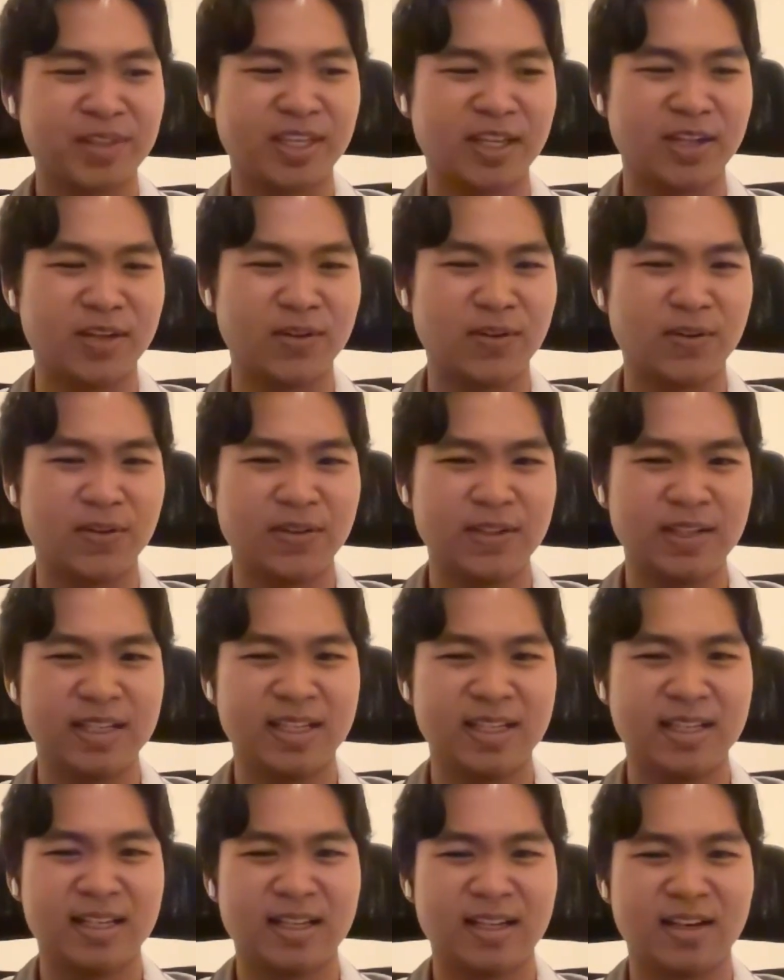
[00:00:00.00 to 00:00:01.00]
you know,
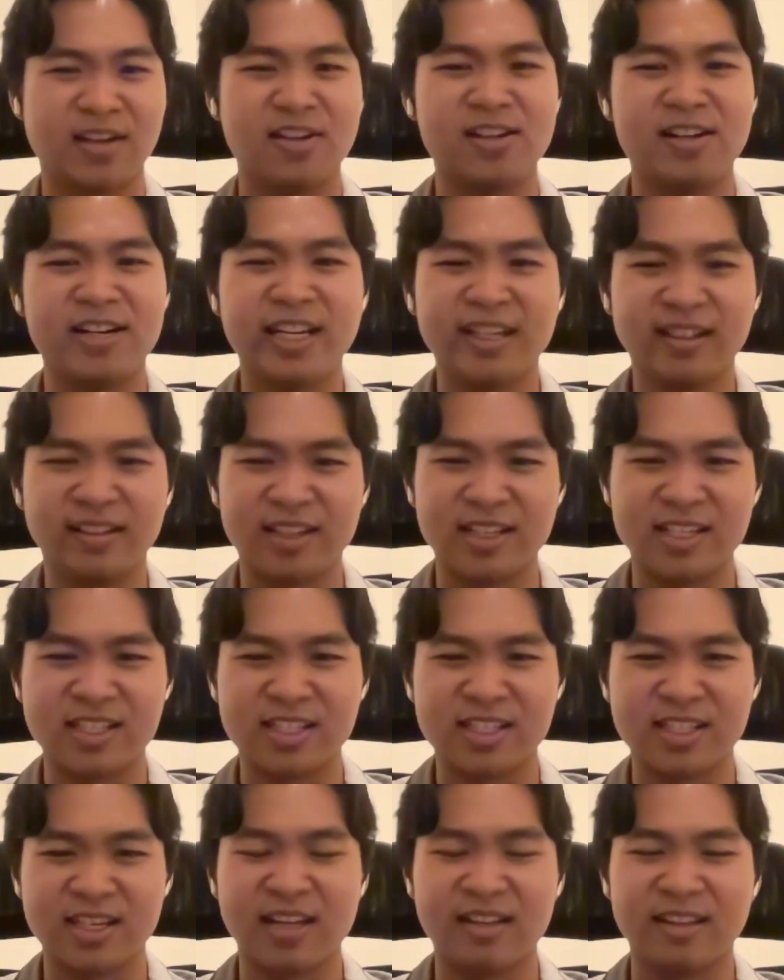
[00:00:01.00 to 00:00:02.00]
learn English.